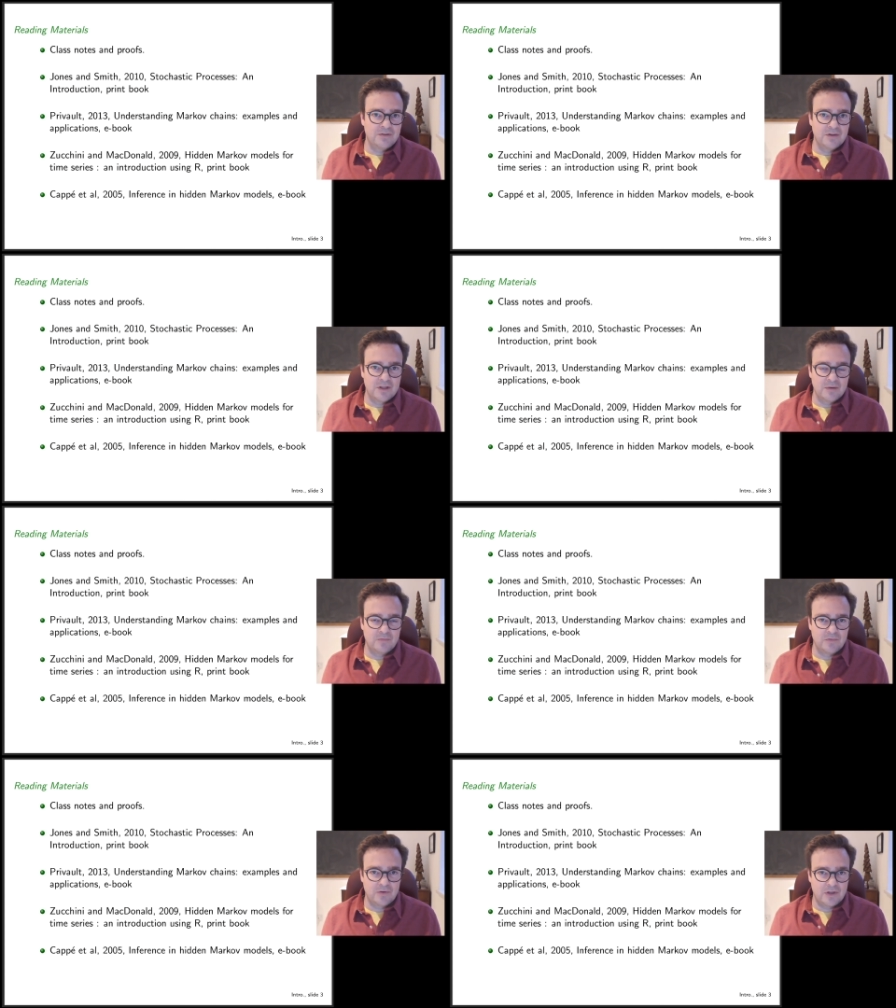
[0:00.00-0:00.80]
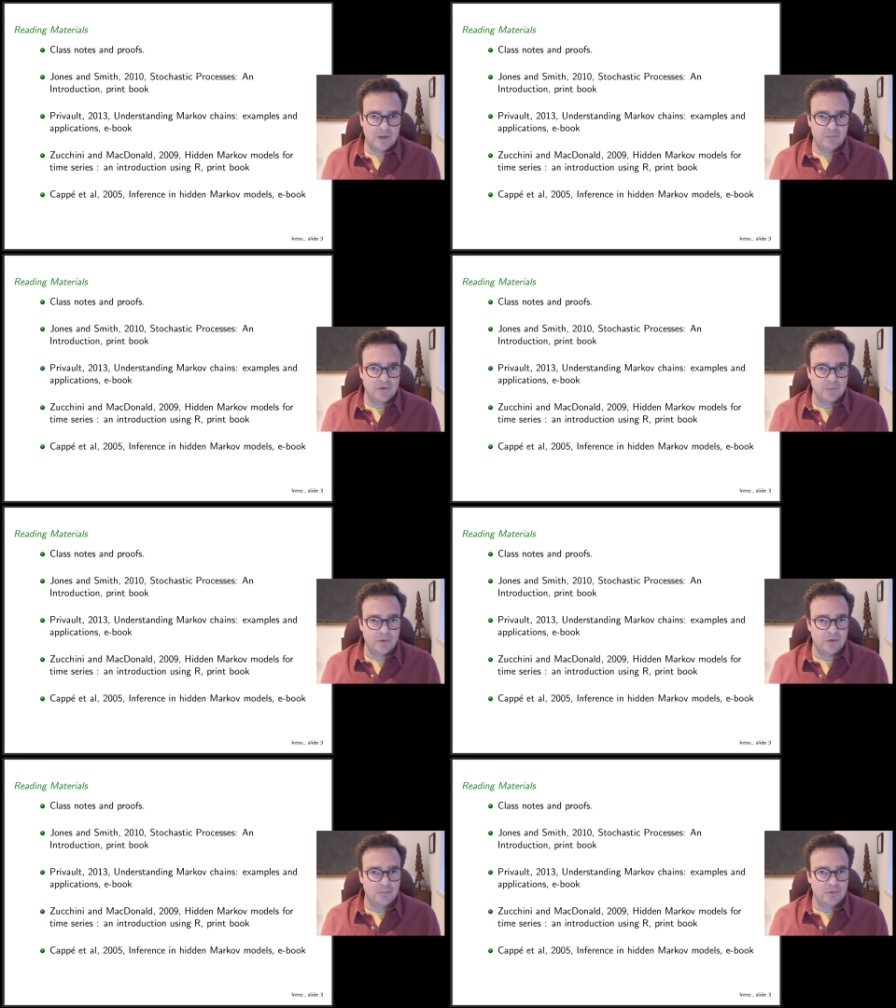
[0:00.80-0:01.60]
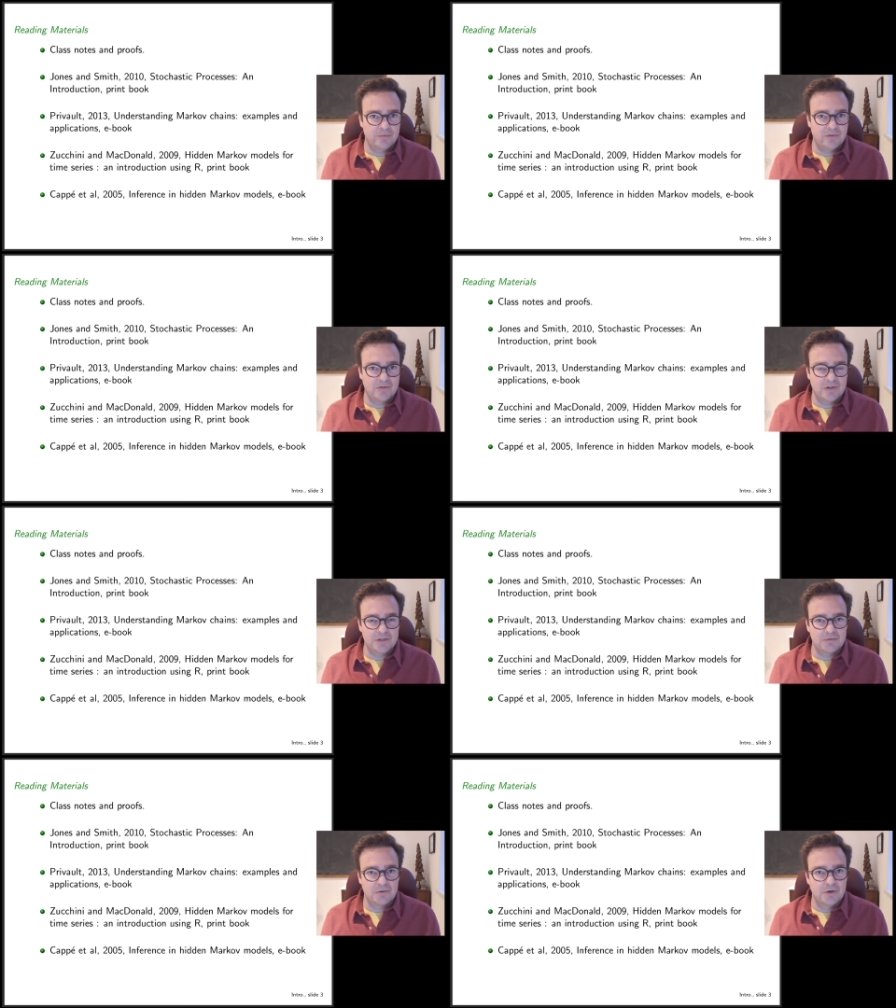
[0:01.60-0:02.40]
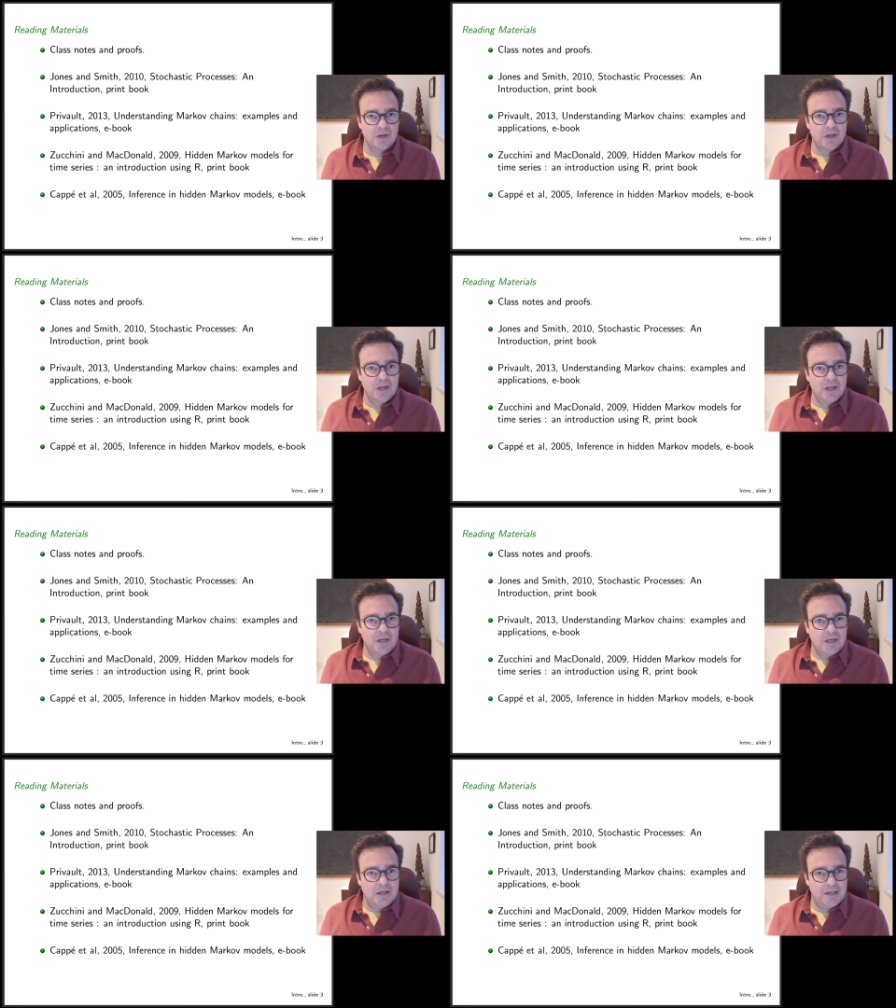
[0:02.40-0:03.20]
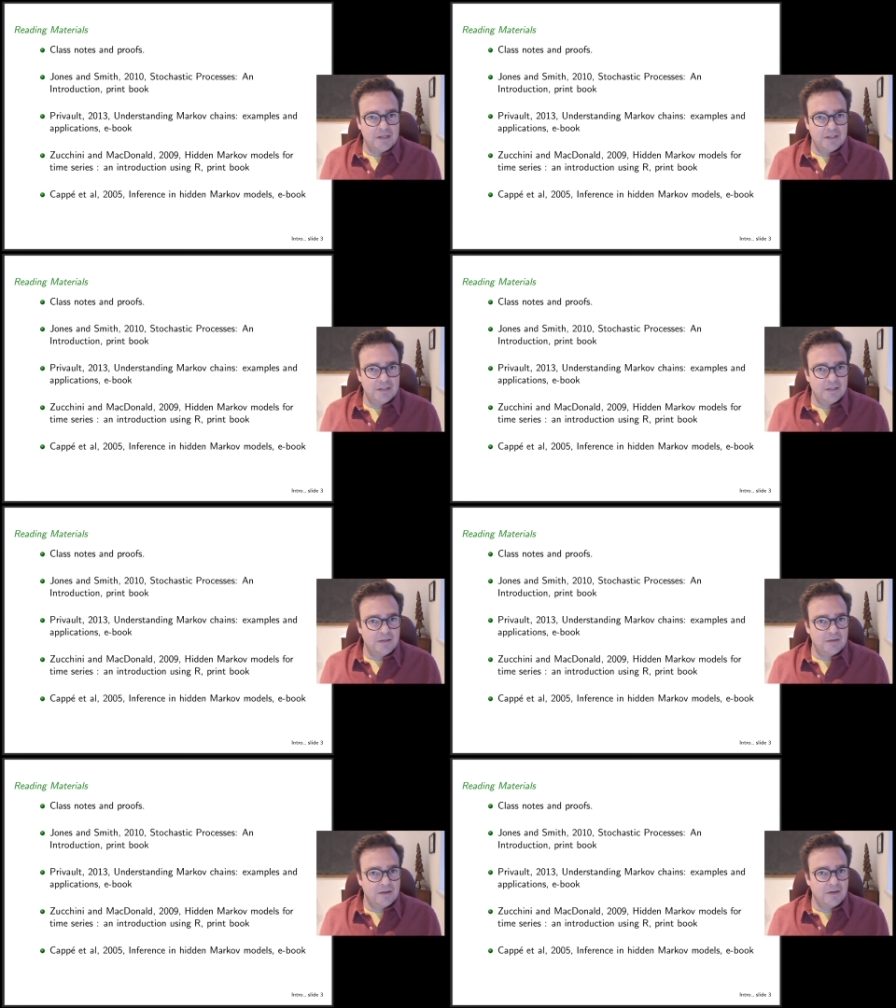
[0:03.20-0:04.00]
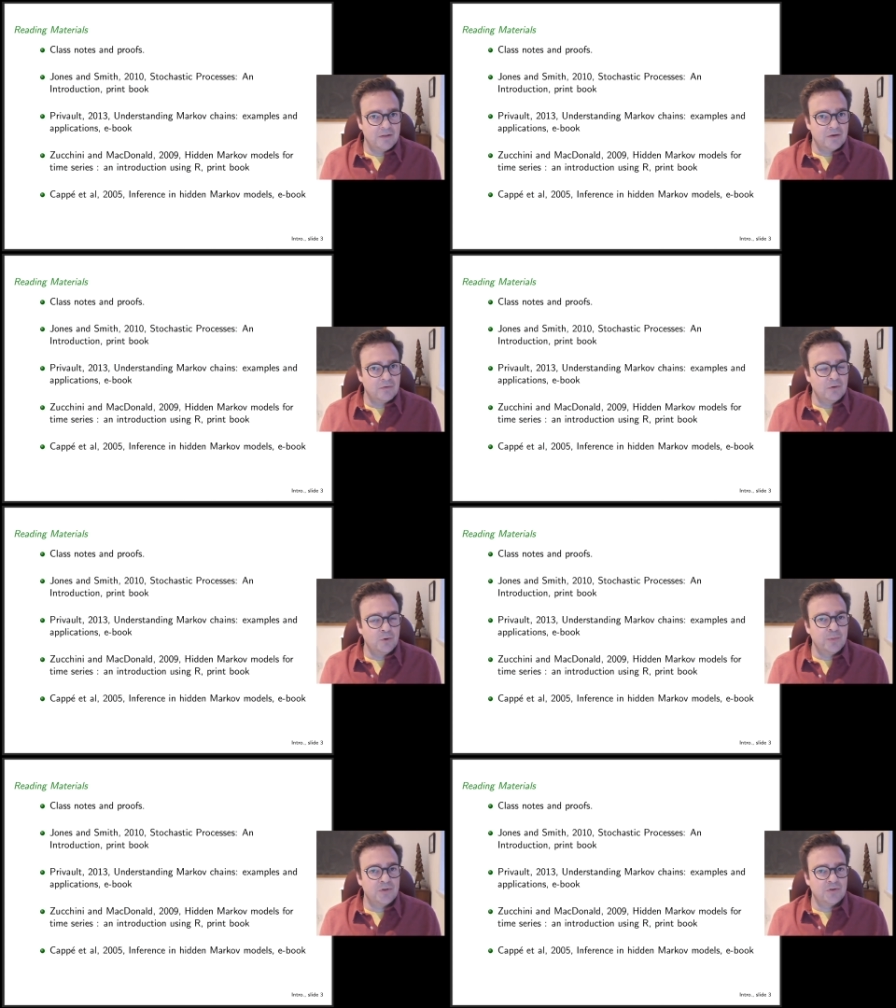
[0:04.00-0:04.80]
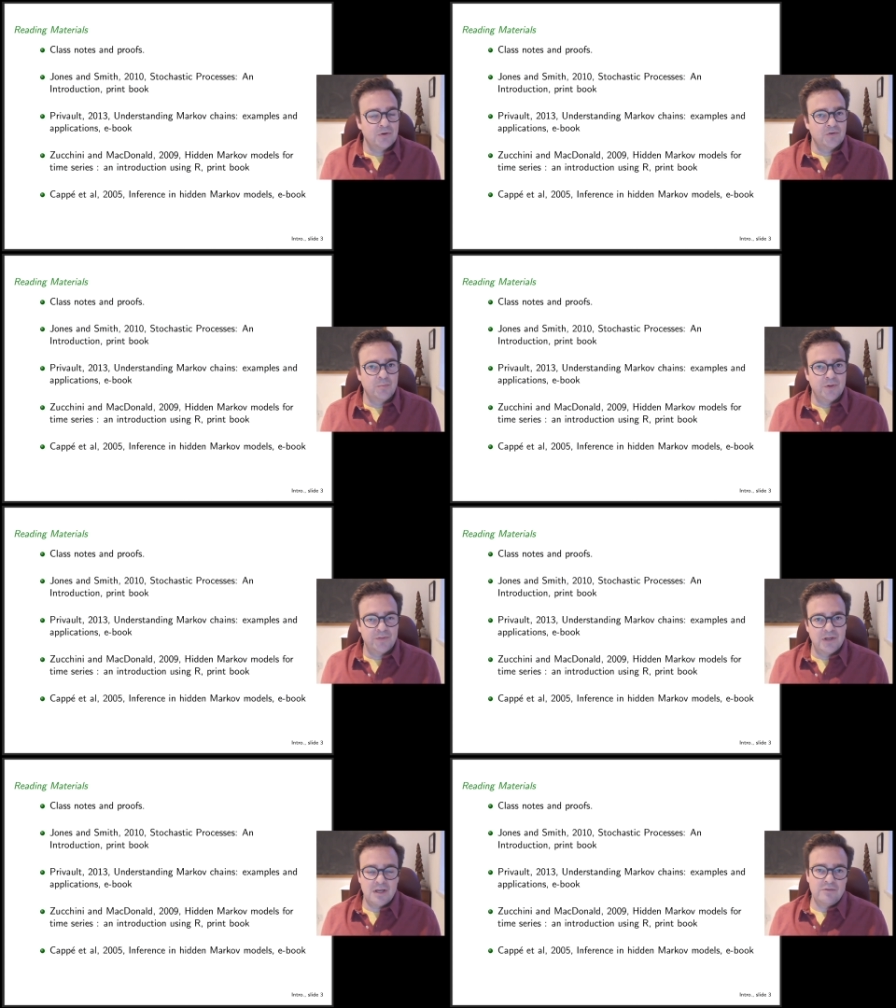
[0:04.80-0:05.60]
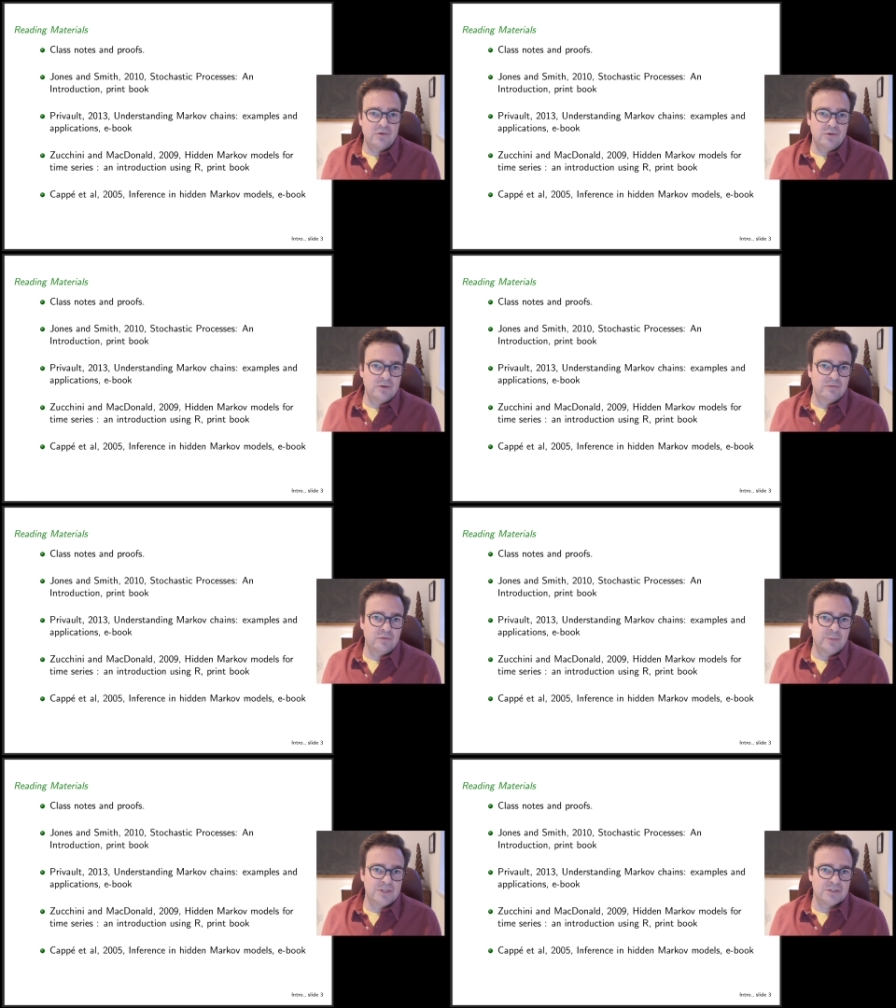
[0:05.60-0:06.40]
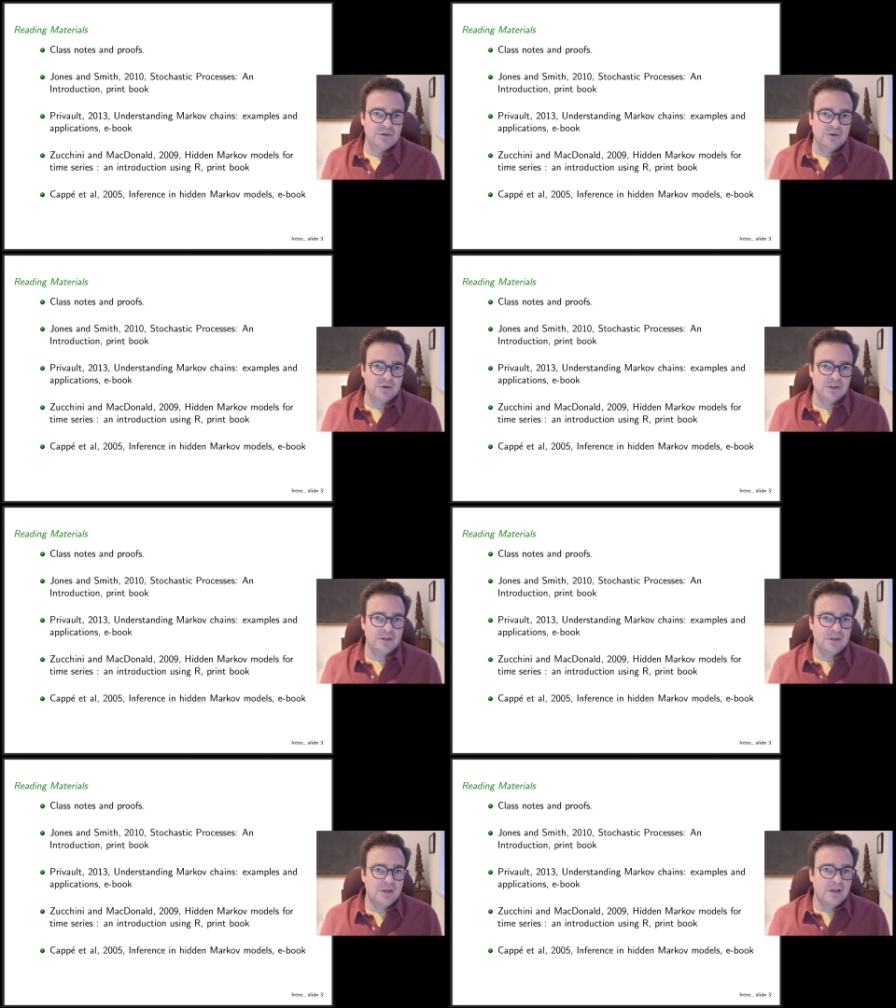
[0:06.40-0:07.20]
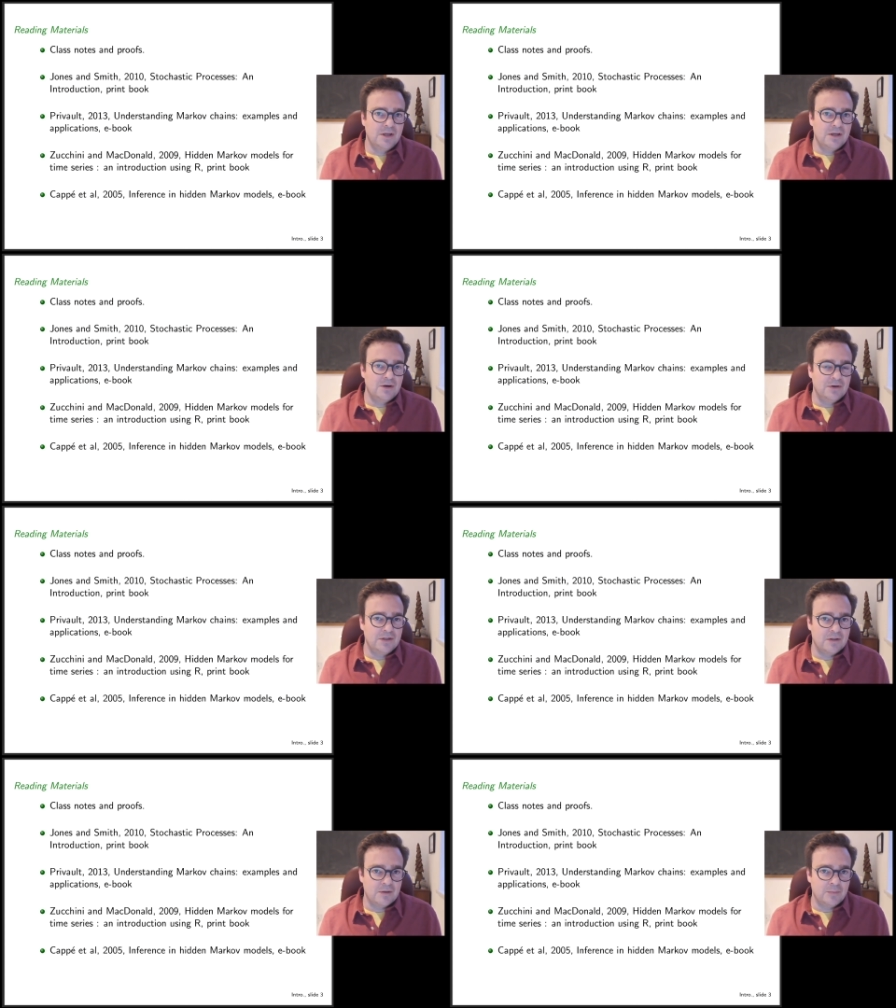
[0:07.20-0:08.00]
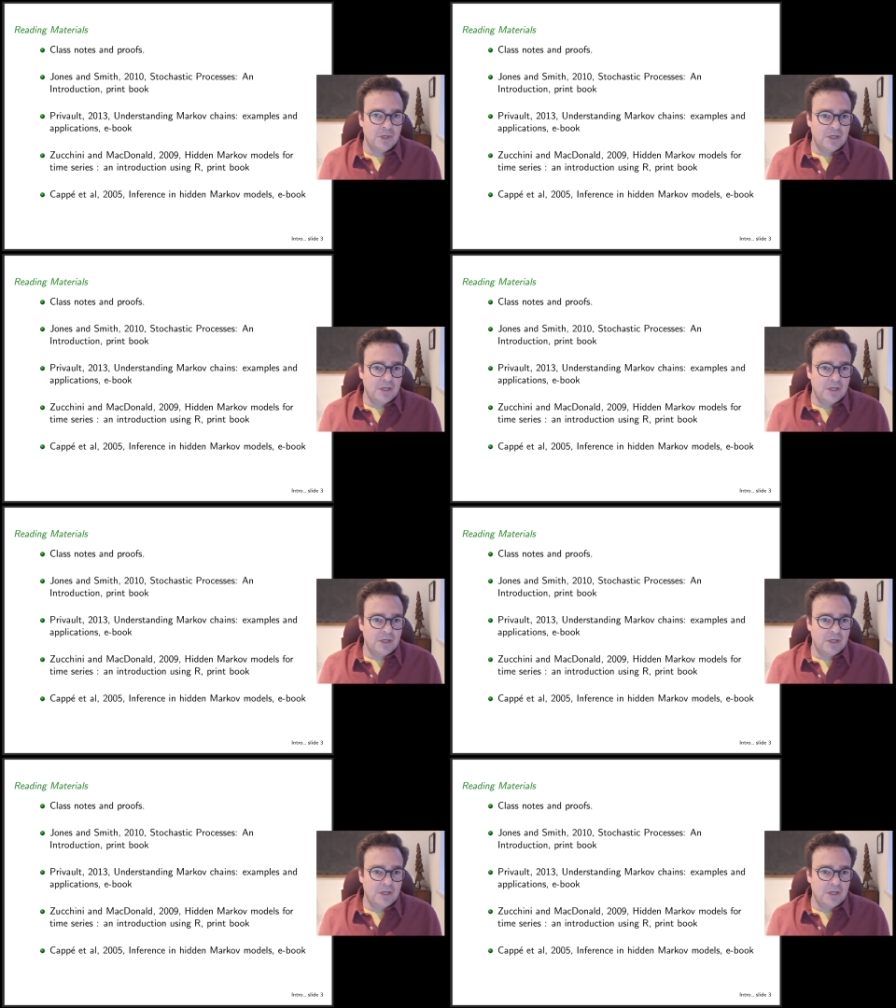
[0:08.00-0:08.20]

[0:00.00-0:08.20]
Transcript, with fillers: They came come from a previous lecturer, and they're a little bit terse, but they have all the information on it or in them.